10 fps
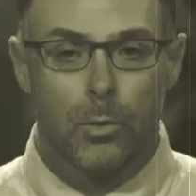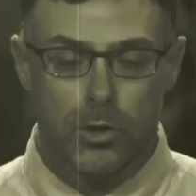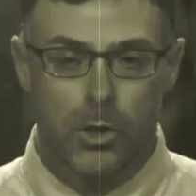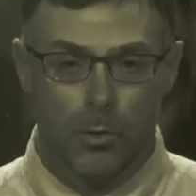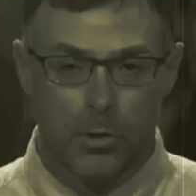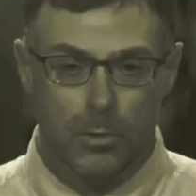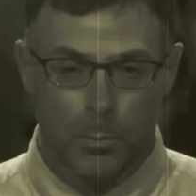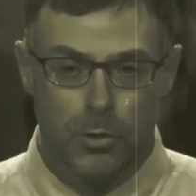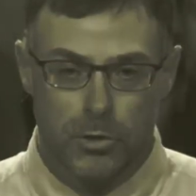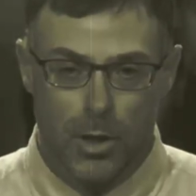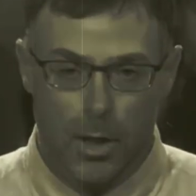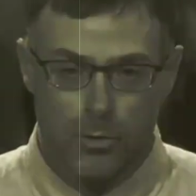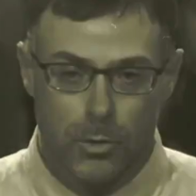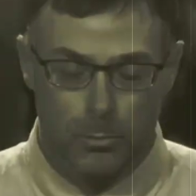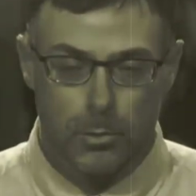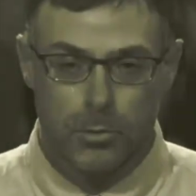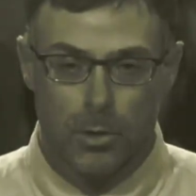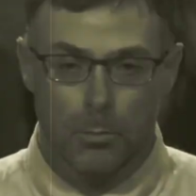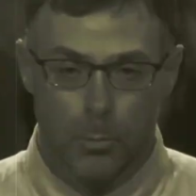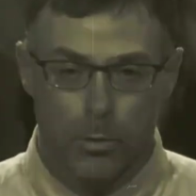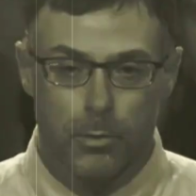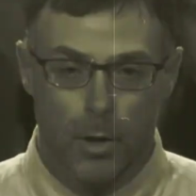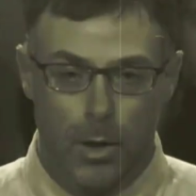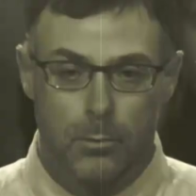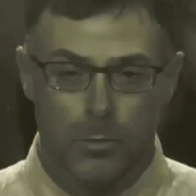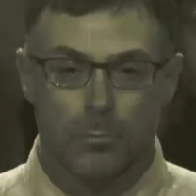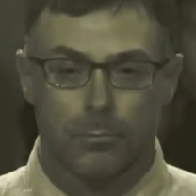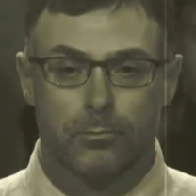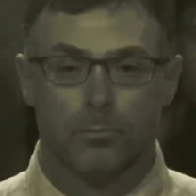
When she originally purchased the house, it was under both of our names.